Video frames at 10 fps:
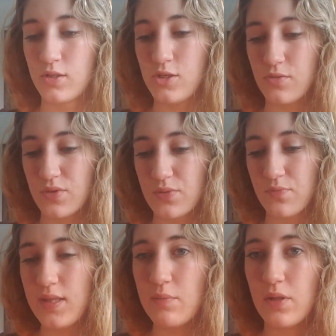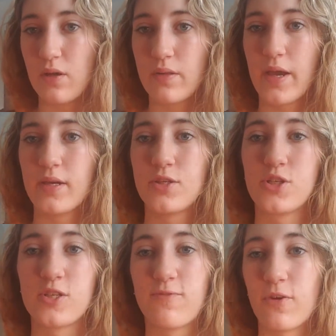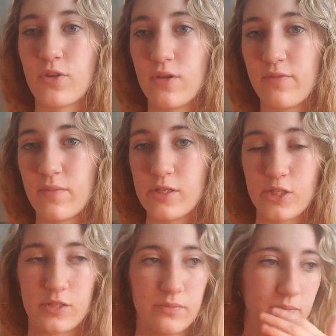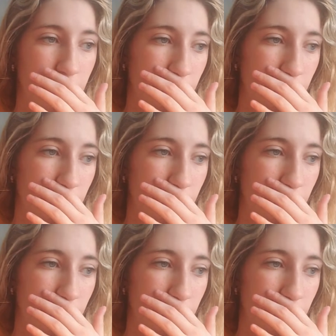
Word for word: choose. And then below that is just further information